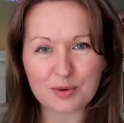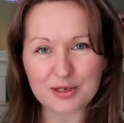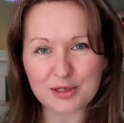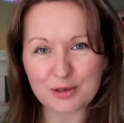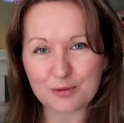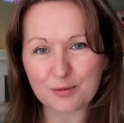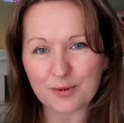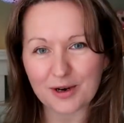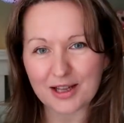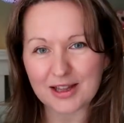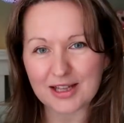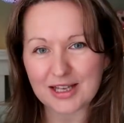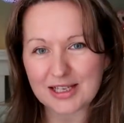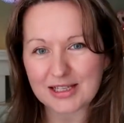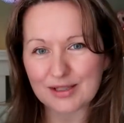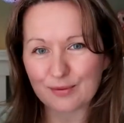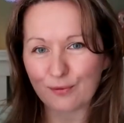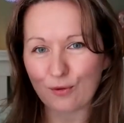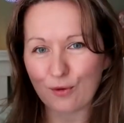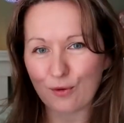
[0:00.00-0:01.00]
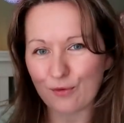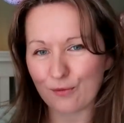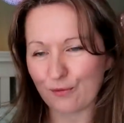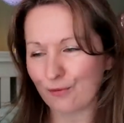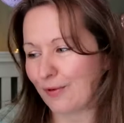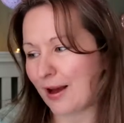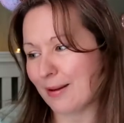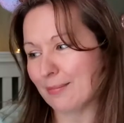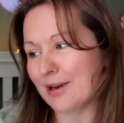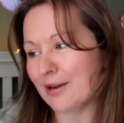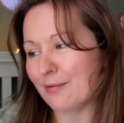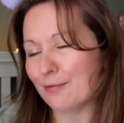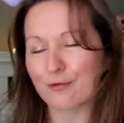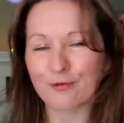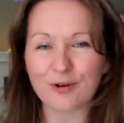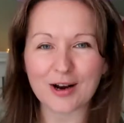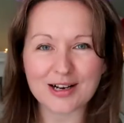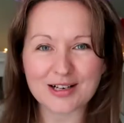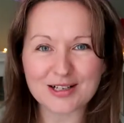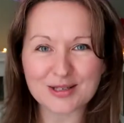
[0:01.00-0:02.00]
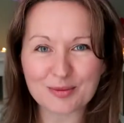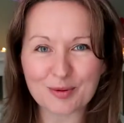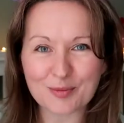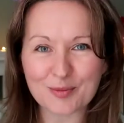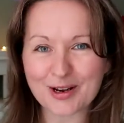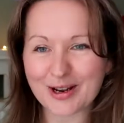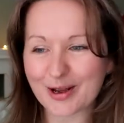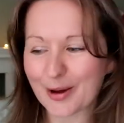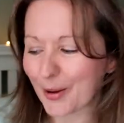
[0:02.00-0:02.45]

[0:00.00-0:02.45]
We do buy these for family and friends when we